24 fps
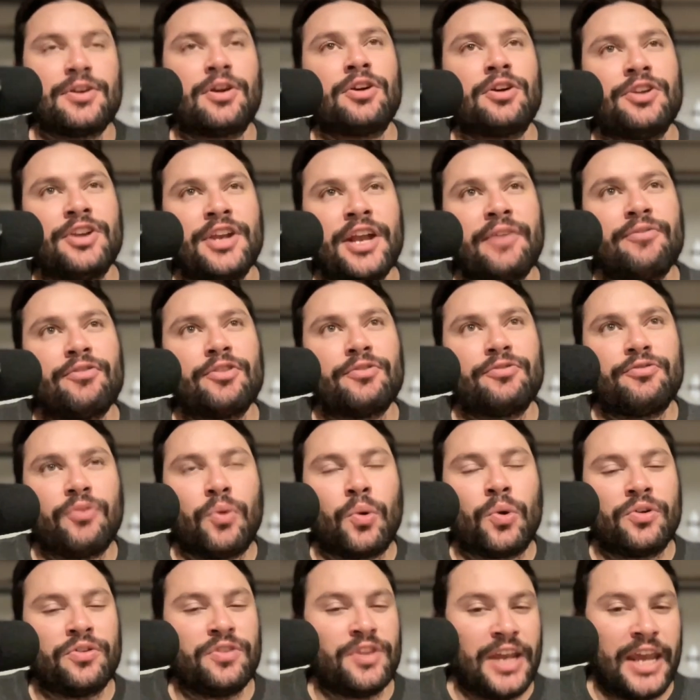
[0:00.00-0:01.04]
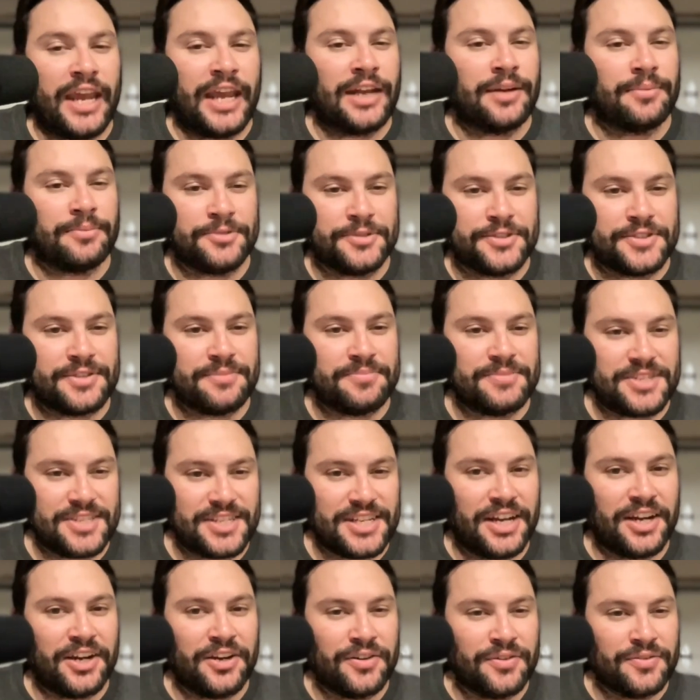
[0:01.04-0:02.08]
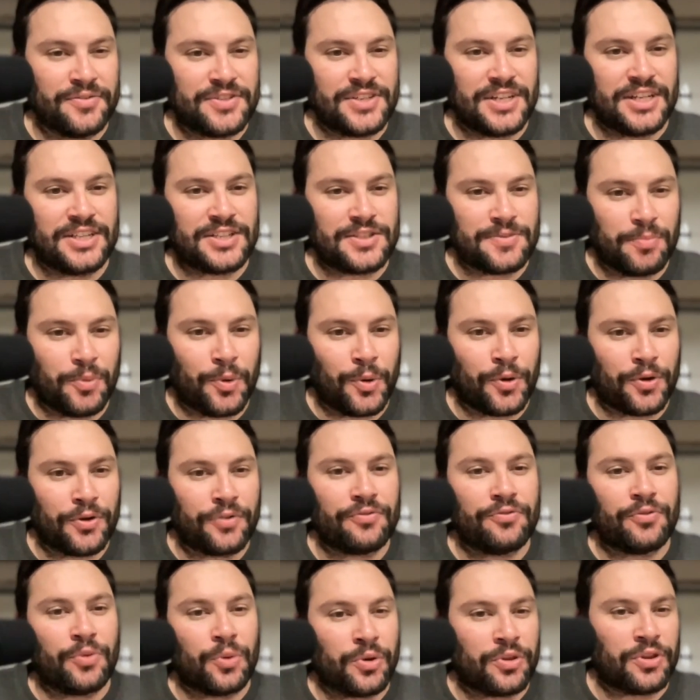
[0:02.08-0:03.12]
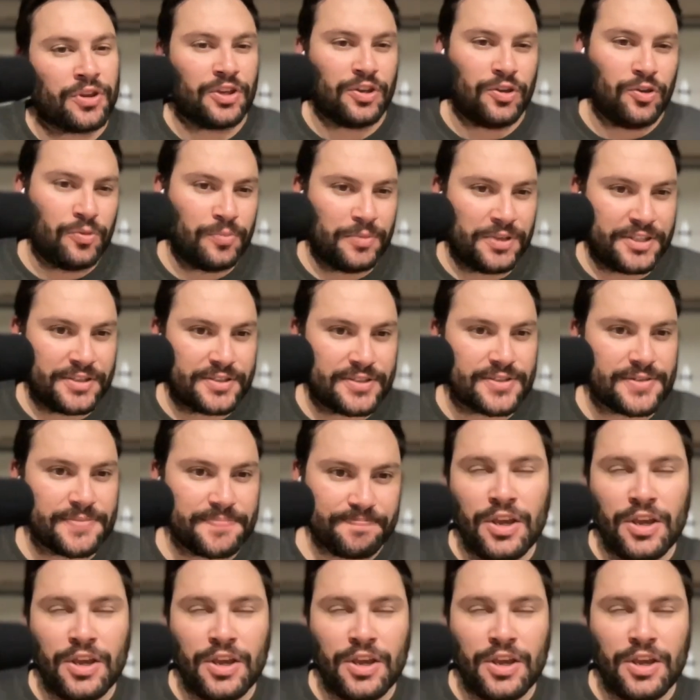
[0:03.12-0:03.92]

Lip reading: are never for the animals themselves. It's more for the humans.